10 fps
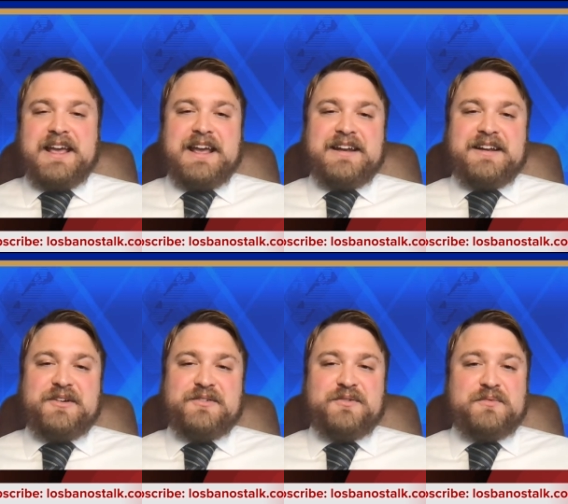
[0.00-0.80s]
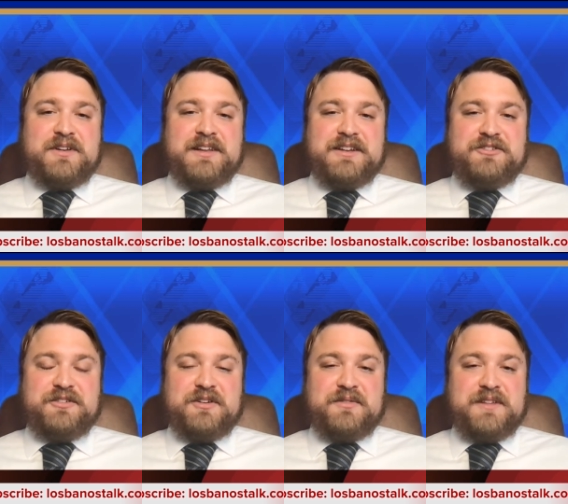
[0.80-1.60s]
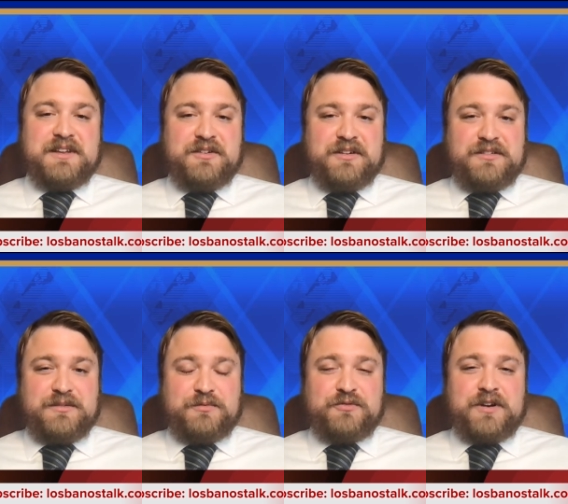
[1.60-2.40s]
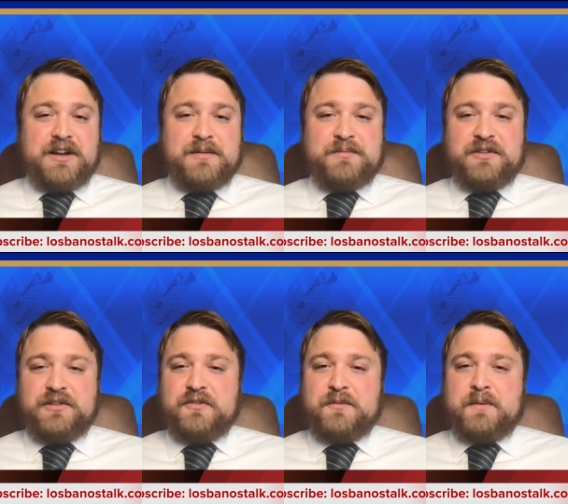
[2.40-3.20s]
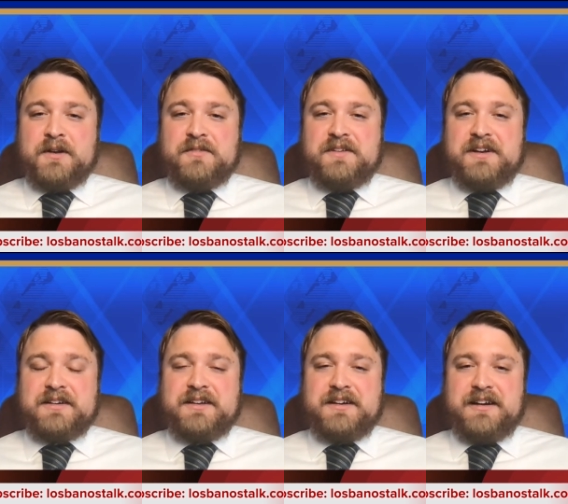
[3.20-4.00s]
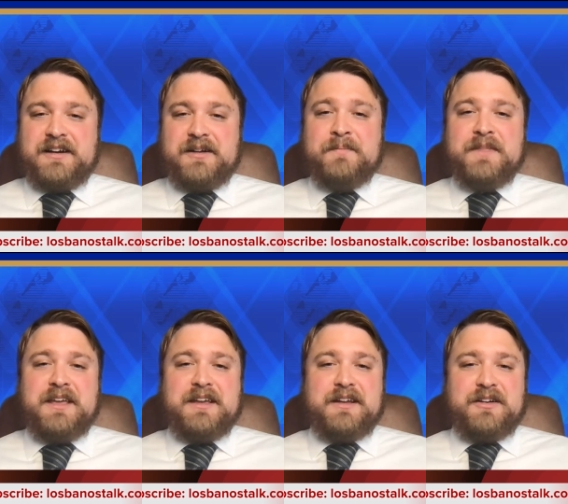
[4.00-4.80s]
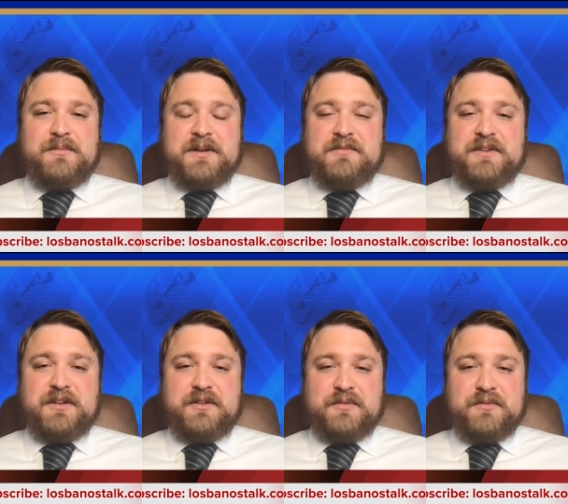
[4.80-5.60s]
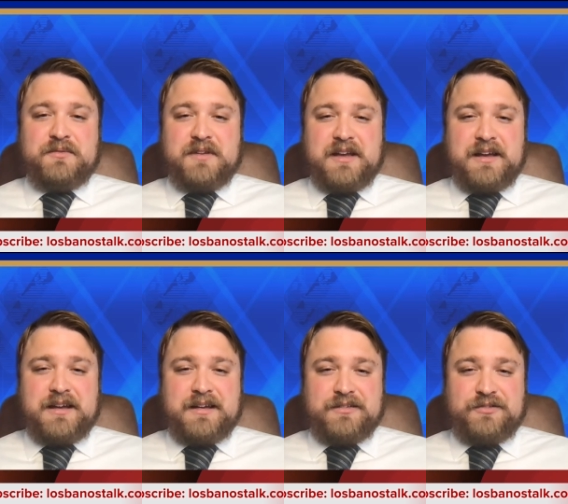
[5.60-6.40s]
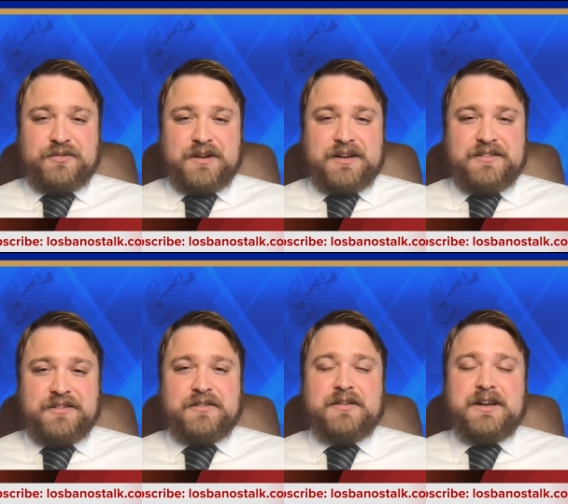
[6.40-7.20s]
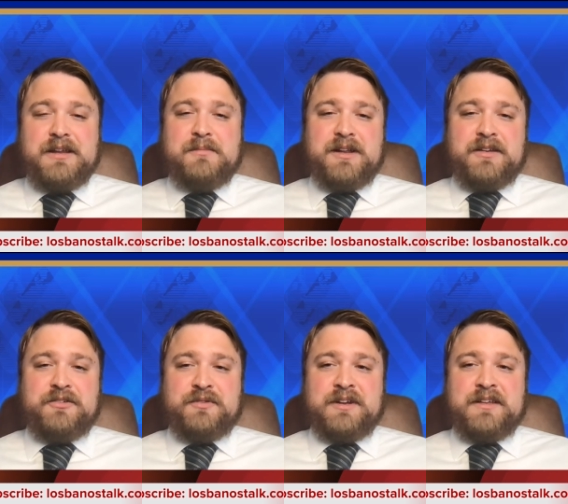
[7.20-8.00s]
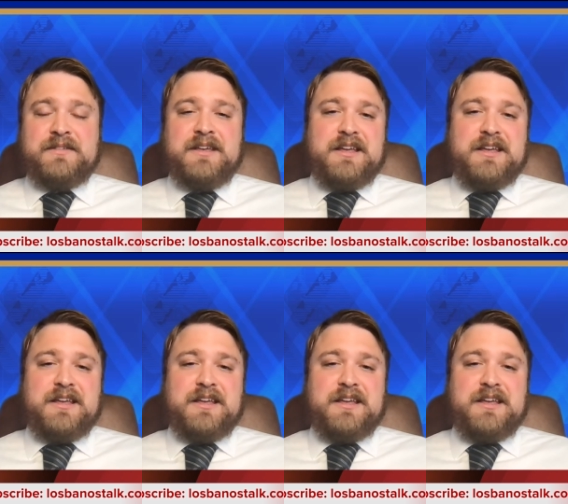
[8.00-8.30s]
And I also want to let you know that you can subscribe to losbanostalk.com, get all my videos uh, straight to your email address.